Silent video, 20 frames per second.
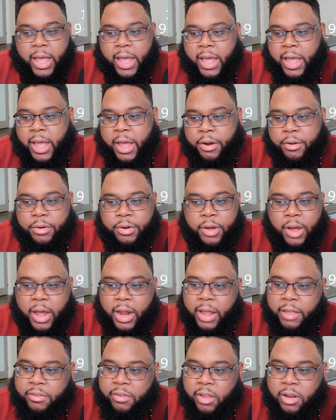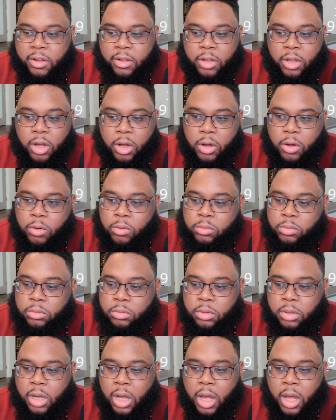I don't know how that's going to go.
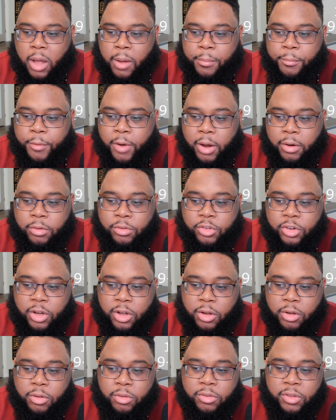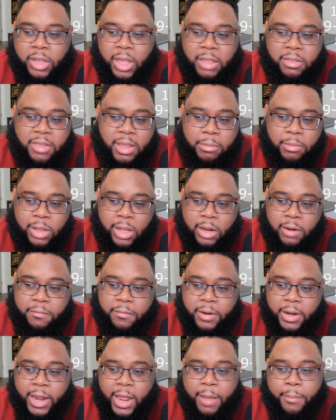Ronald Jones, again, same with Leonard
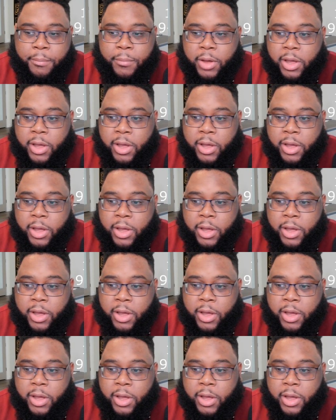Fournette.